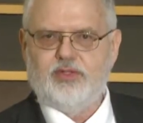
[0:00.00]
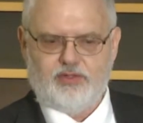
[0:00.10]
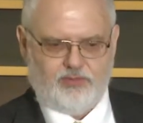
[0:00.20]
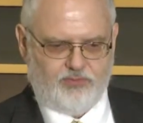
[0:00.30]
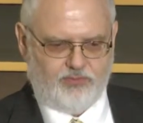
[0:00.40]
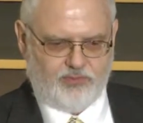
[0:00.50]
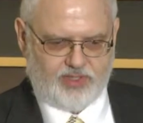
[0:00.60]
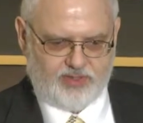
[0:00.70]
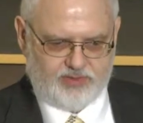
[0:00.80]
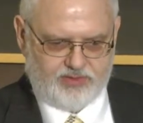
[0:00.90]
It's
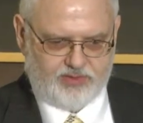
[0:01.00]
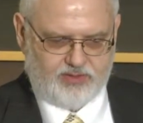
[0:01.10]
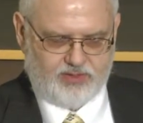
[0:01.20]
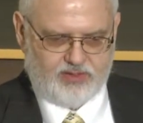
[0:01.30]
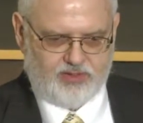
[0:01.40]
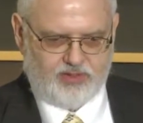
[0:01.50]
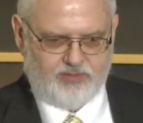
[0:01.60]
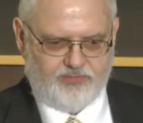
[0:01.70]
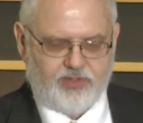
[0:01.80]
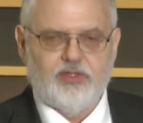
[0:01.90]
a
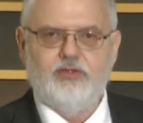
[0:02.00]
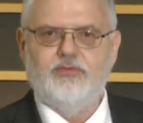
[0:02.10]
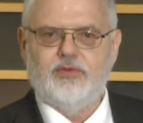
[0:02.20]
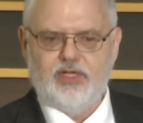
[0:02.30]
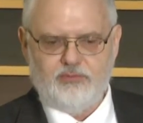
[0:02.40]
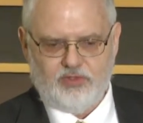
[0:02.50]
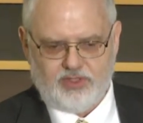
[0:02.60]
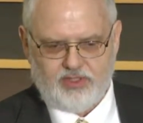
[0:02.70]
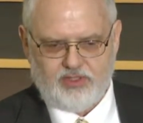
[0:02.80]
very good framework.